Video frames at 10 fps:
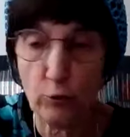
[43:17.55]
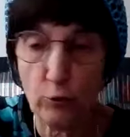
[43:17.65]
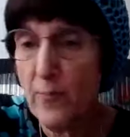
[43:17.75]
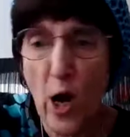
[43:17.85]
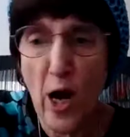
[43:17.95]

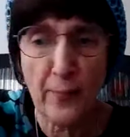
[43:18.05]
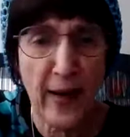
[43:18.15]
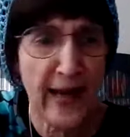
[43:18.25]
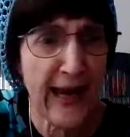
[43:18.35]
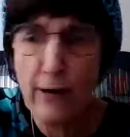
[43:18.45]
Dream On
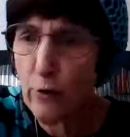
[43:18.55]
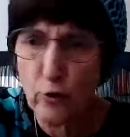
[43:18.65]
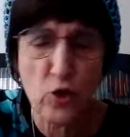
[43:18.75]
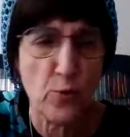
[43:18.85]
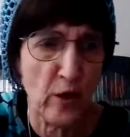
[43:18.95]
by
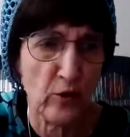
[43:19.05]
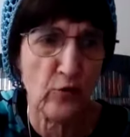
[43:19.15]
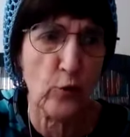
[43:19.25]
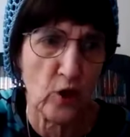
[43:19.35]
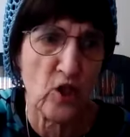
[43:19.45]
Aerosmith,
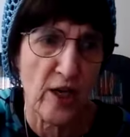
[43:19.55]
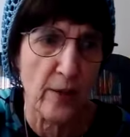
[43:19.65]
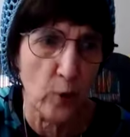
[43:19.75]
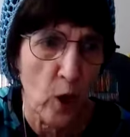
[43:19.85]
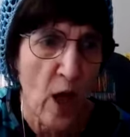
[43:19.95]
for
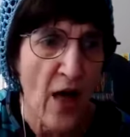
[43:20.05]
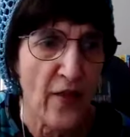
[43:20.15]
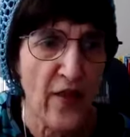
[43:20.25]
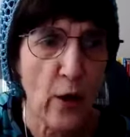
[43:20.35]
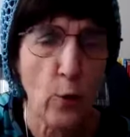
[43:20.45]
example.
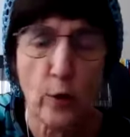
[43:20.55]
There